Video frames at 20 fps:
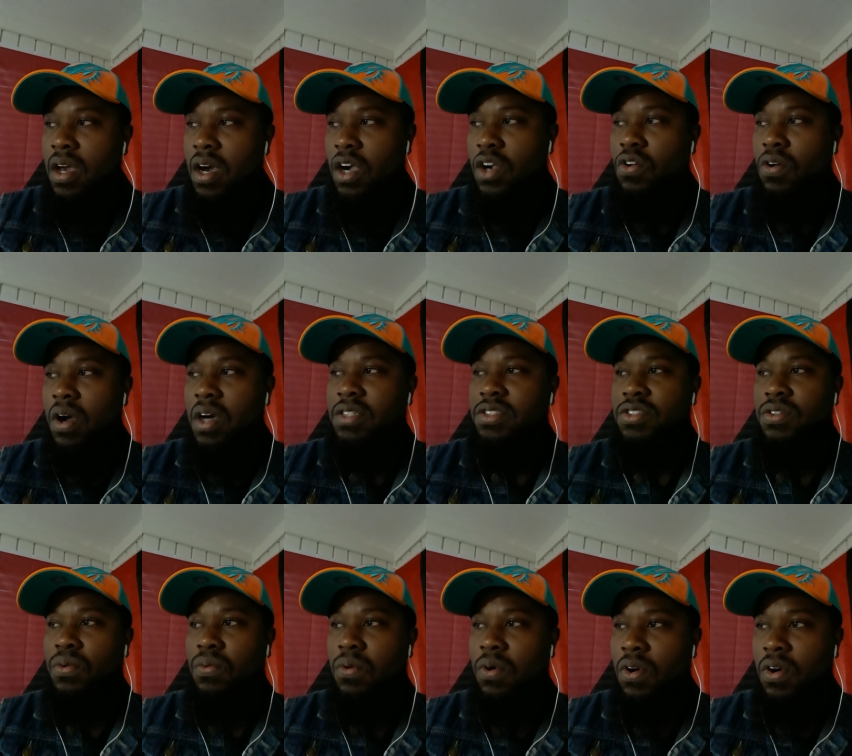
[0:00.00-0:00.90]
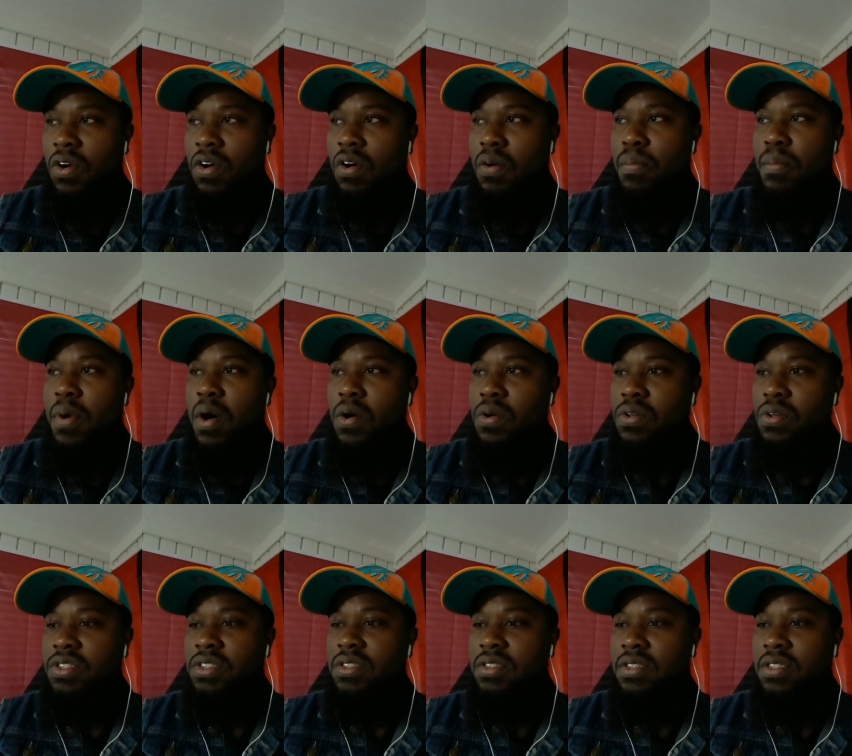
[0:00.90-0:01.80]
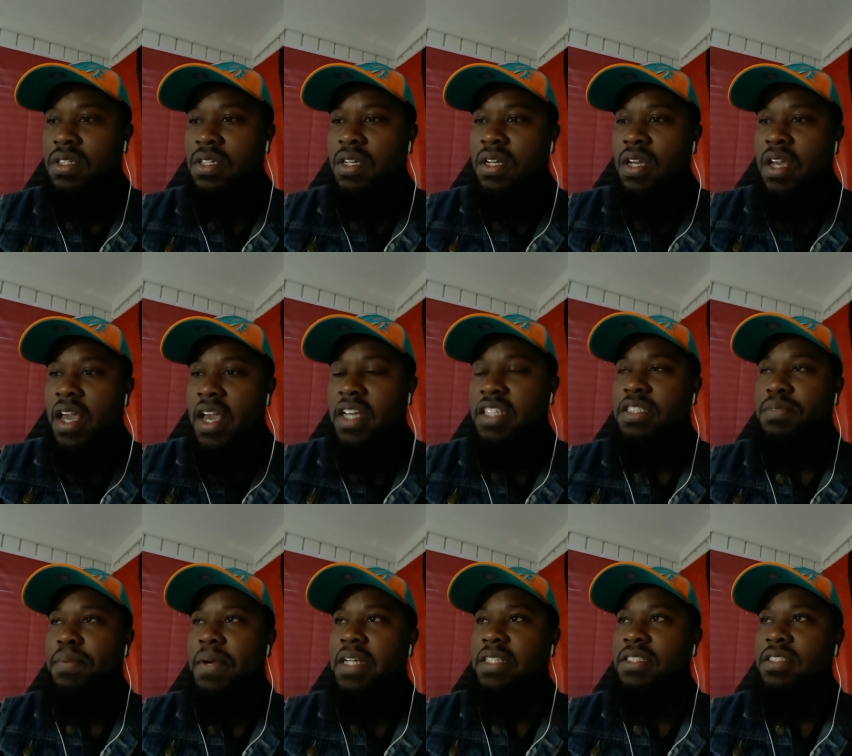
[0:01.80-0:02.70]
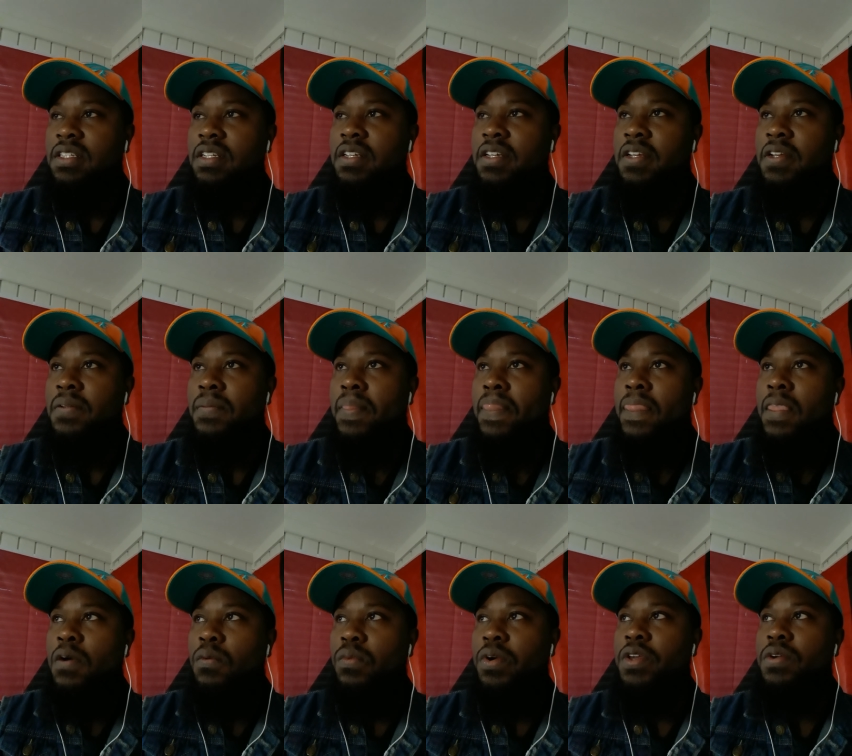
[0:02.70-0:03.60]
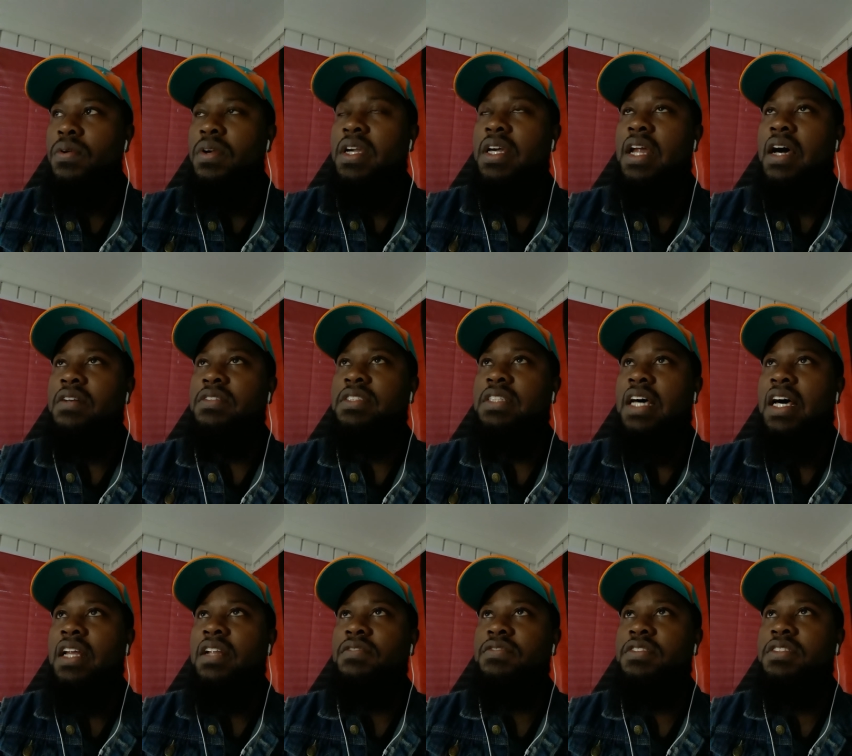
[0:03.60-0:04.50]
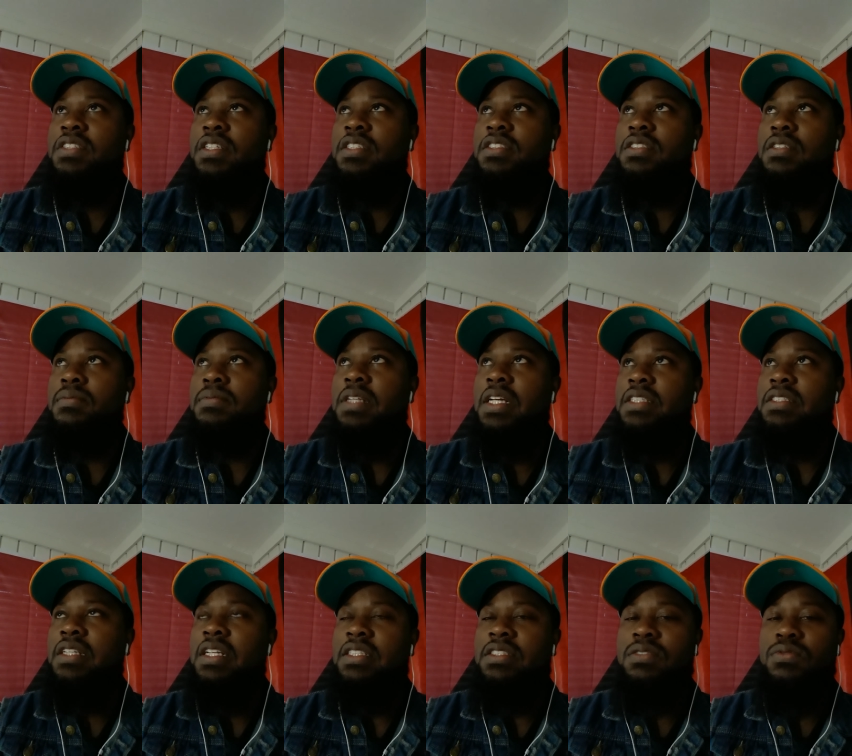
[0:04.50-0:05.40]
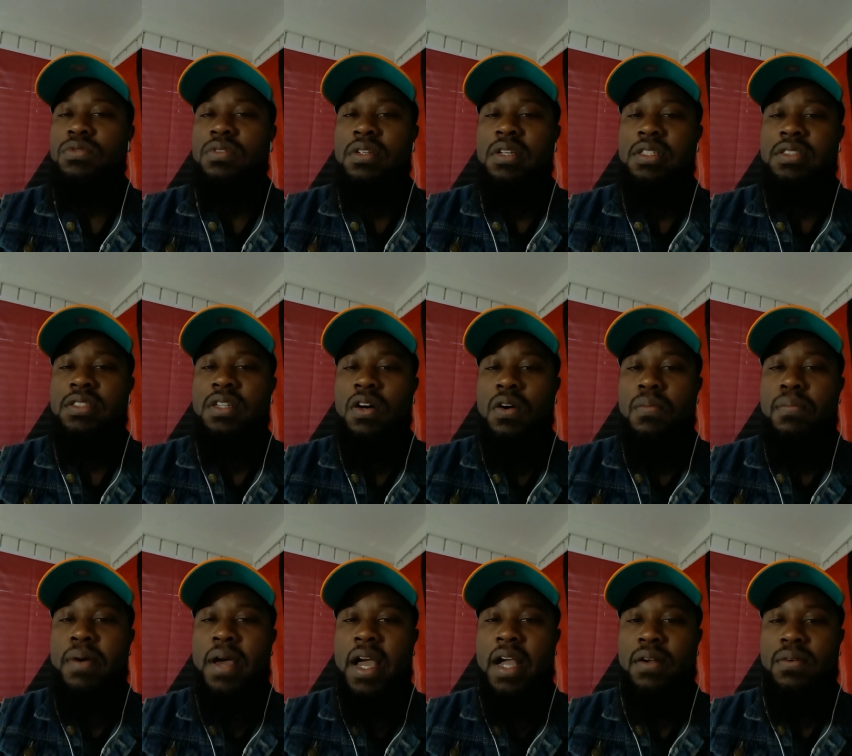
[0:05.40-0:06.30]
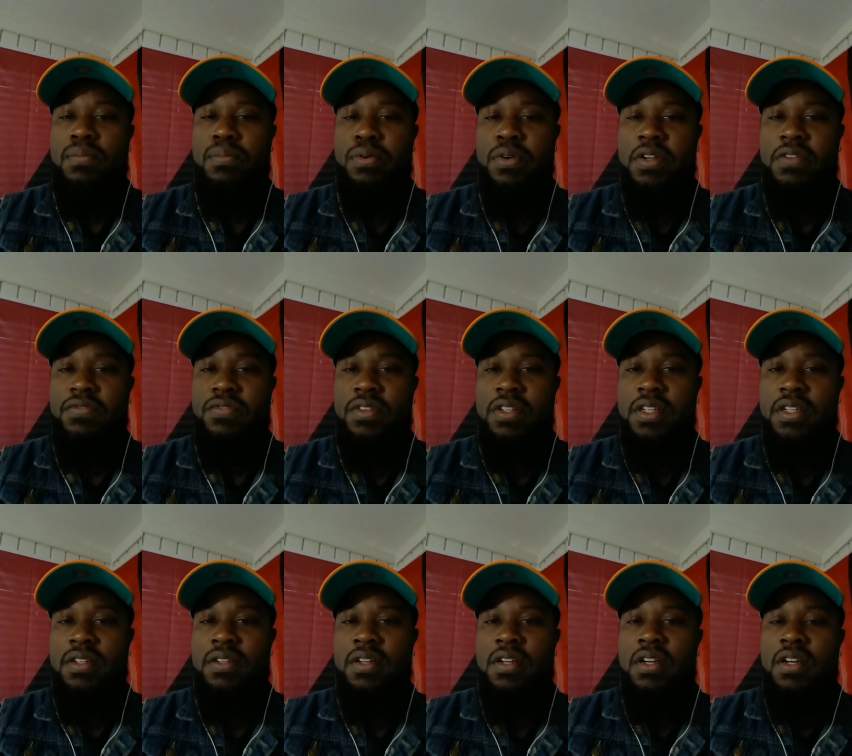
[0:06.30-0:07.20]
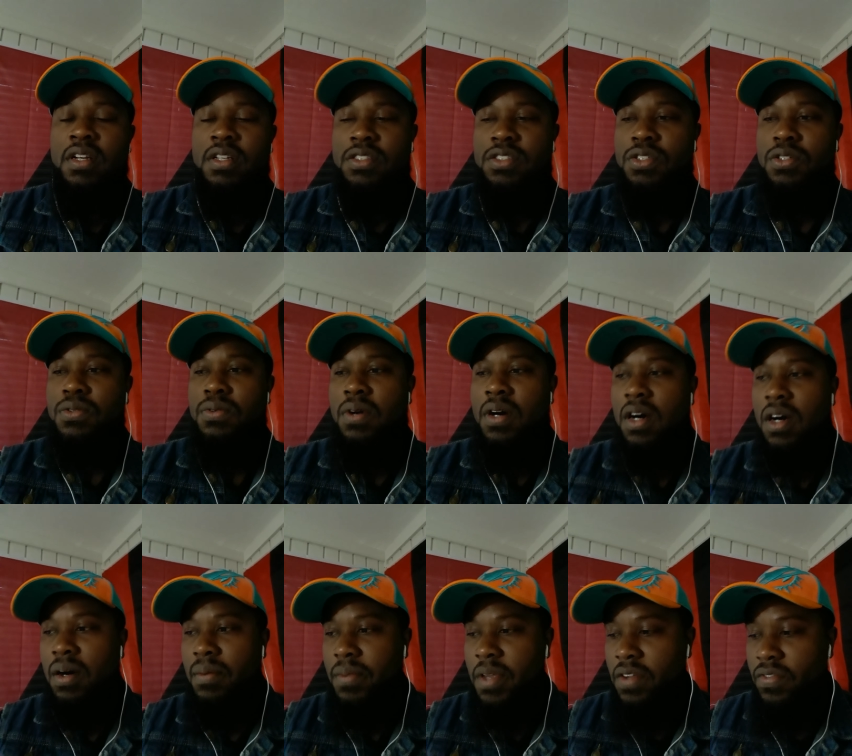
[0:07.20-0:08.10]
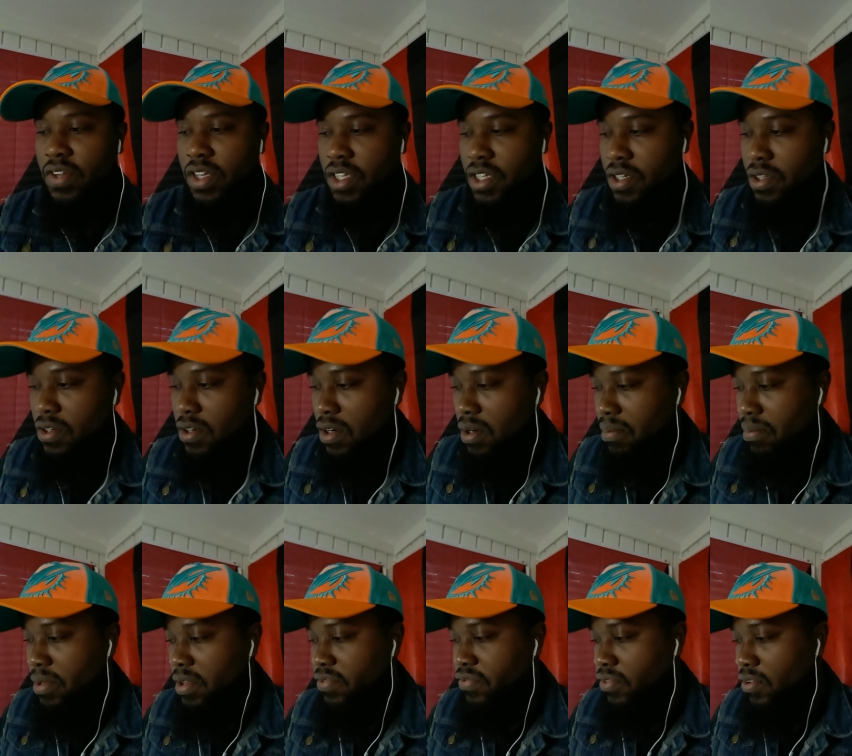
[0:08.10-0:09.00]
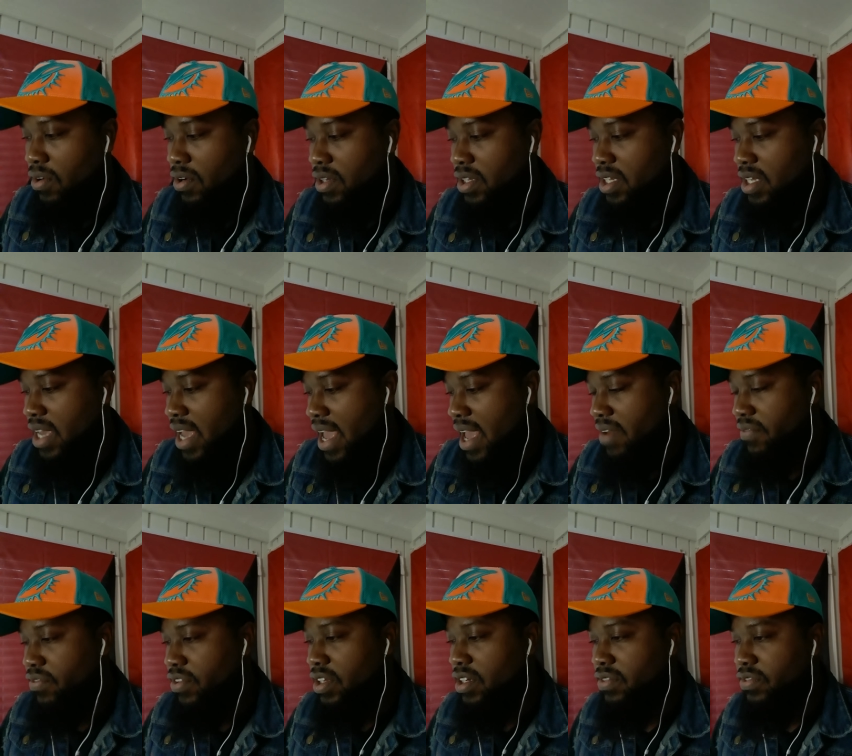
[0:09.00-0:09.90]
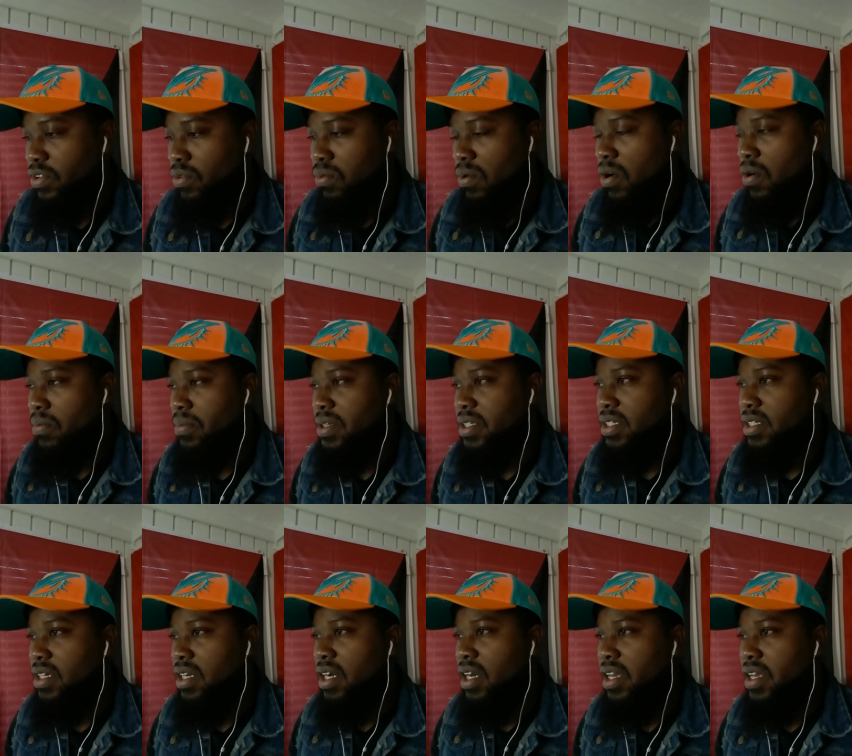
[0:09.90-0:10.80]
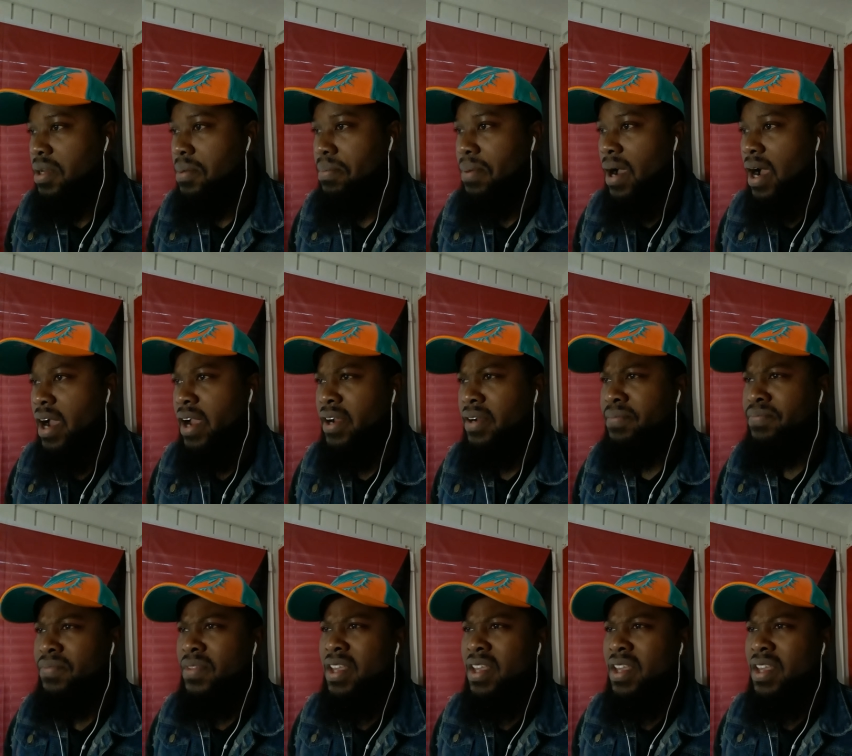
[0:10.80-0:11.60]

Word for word: across the world, most especially when you get outside of systems, let's let's let's go back briefly to um, even Europe before the advent of the Roman uh, Empire.